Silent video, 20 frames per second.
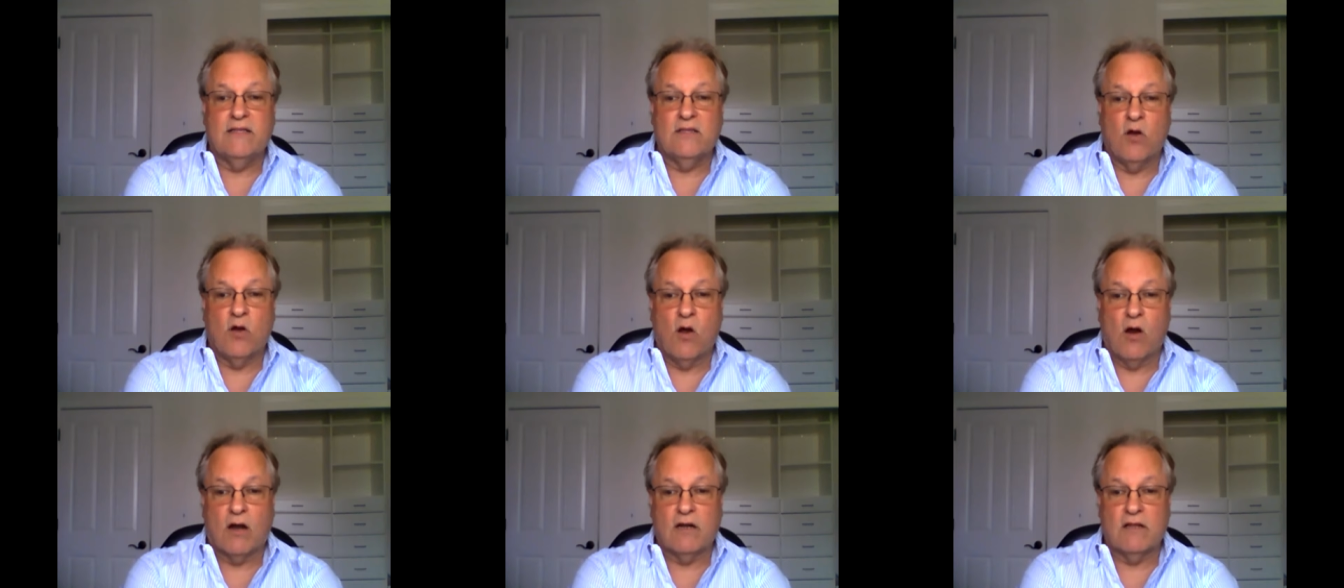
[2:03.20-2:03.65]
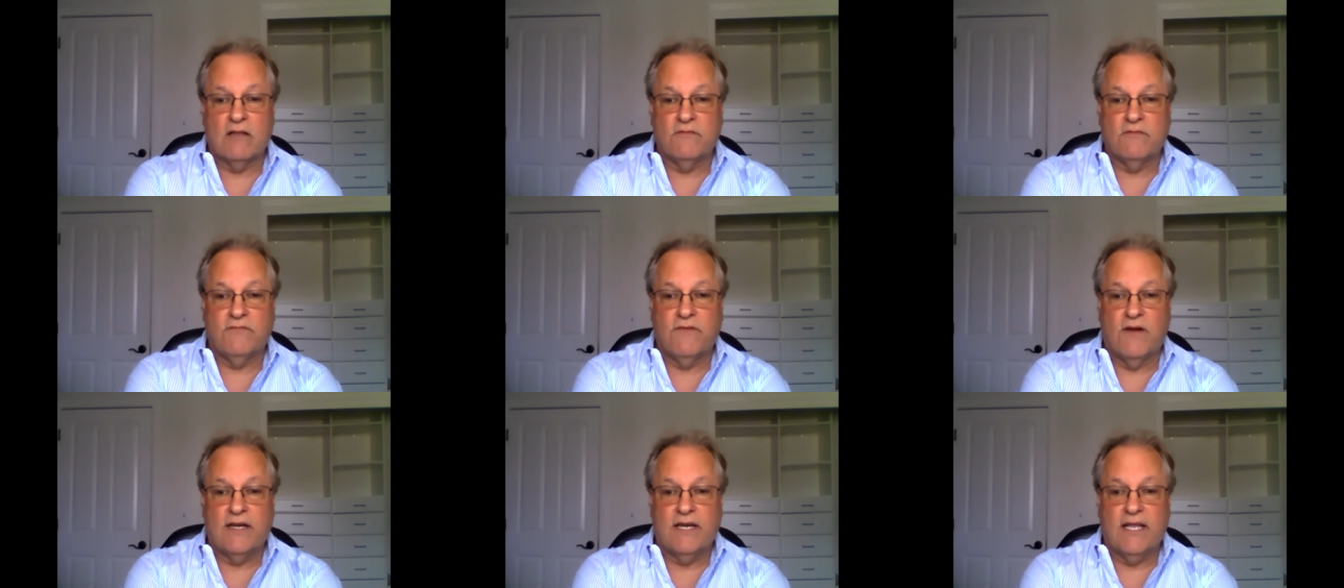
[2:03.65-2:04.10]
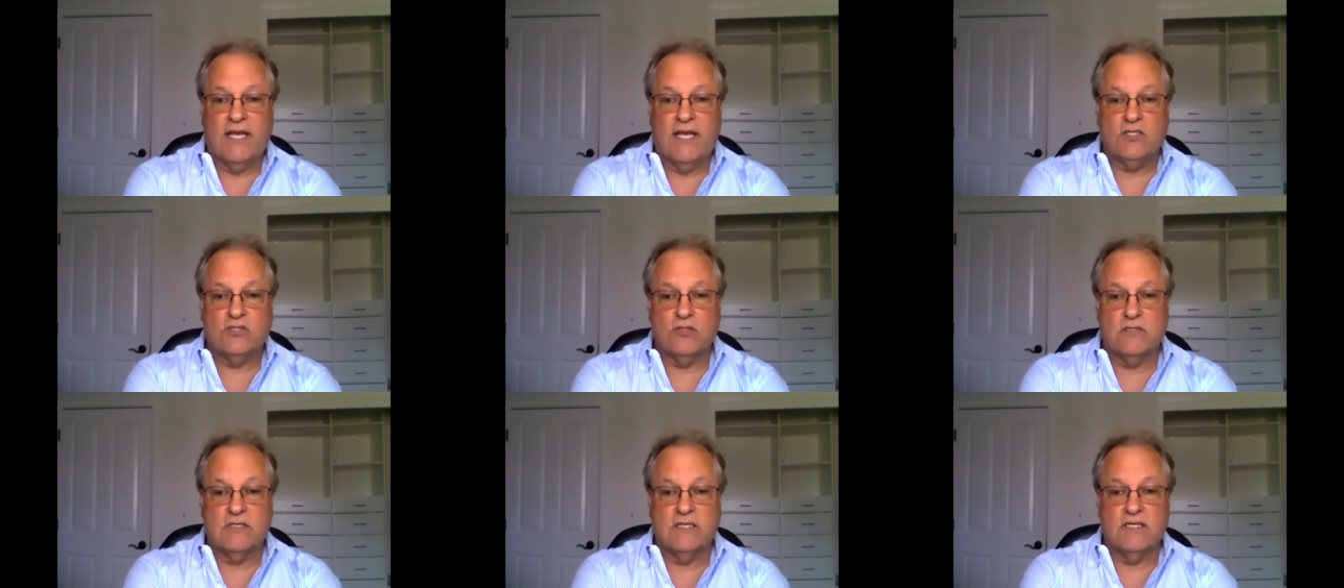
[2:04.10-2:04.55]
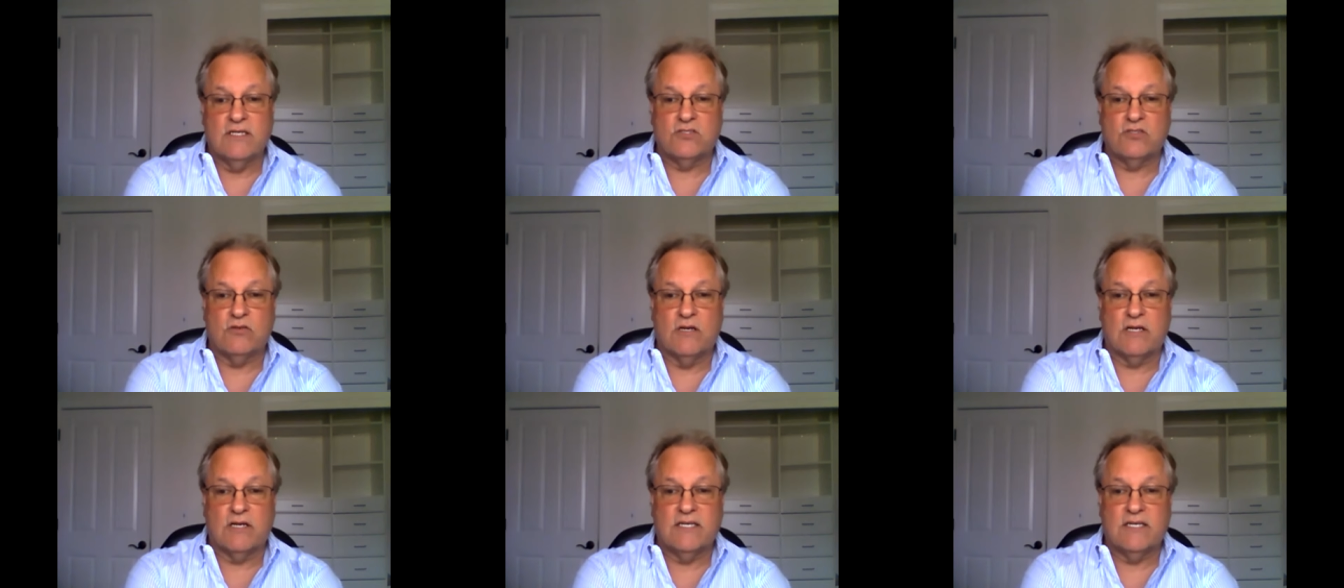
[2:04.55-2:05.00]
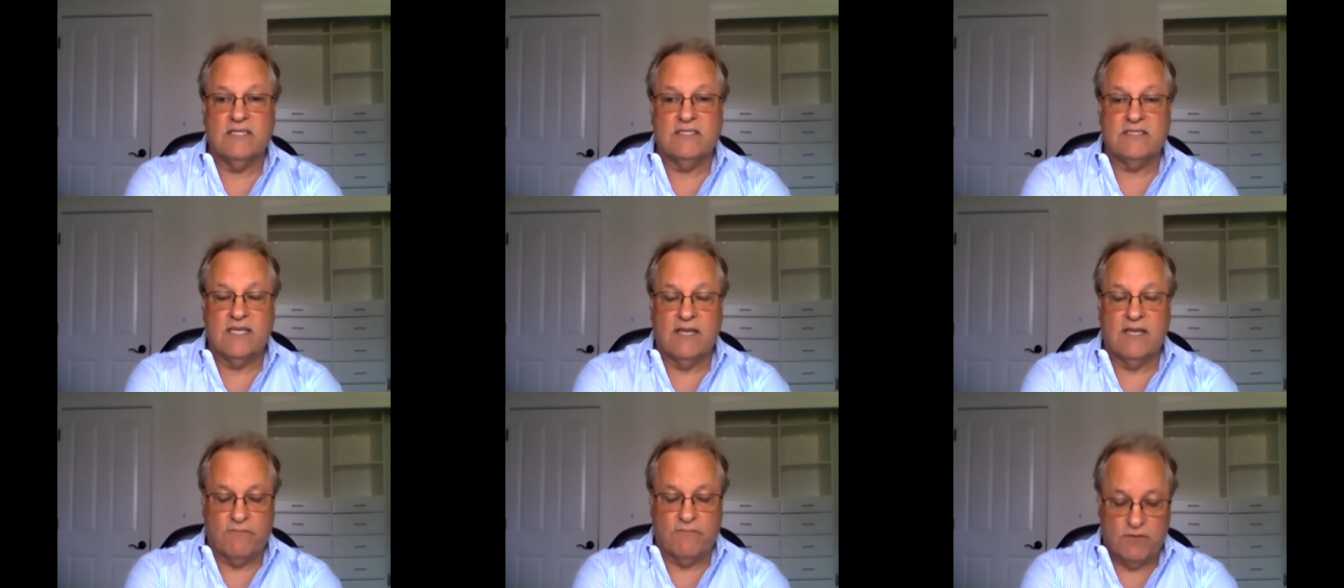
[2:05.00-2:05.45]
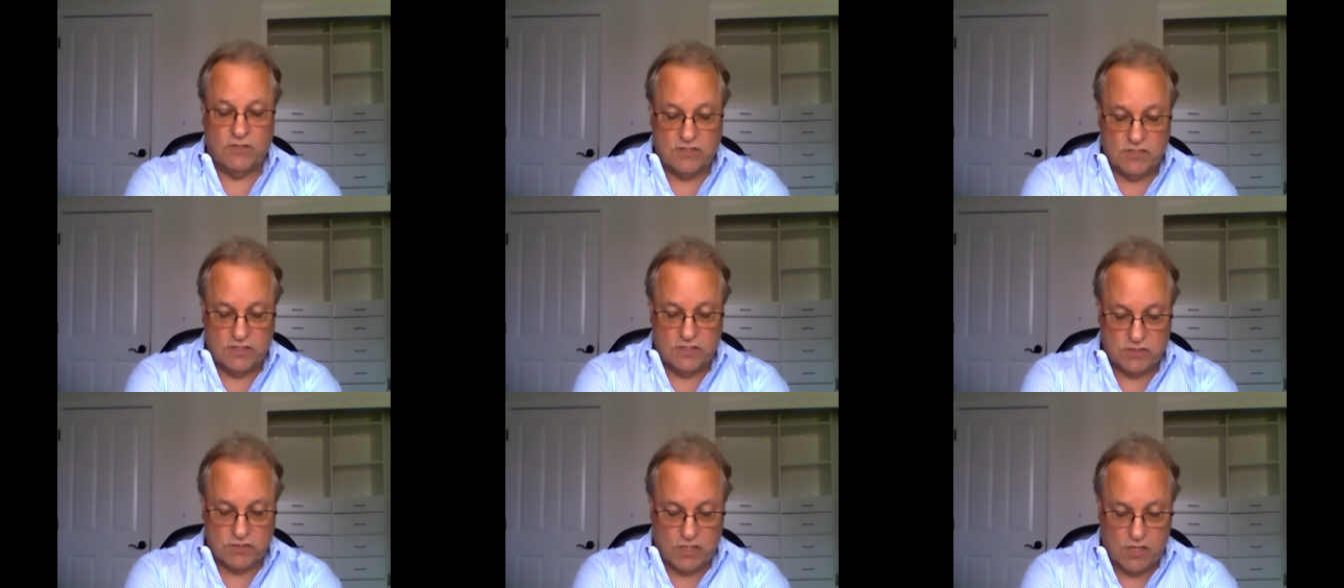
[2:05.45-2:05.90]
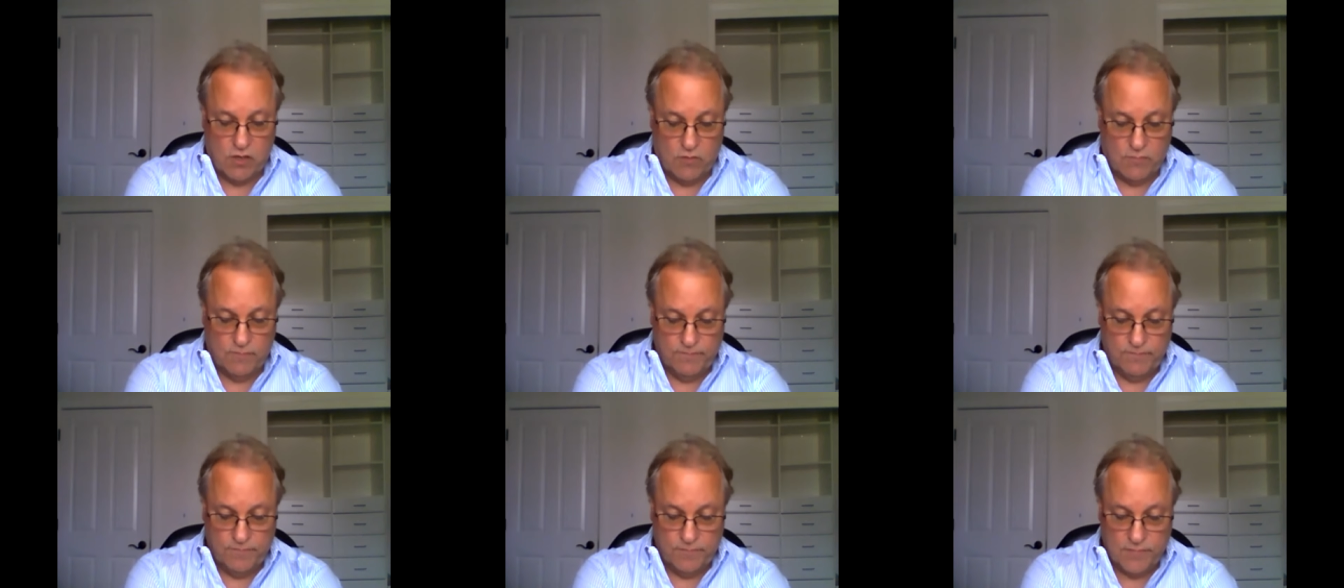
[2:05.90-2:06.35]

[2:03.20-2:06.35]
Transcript: in the heart of the financial district in San Francisco.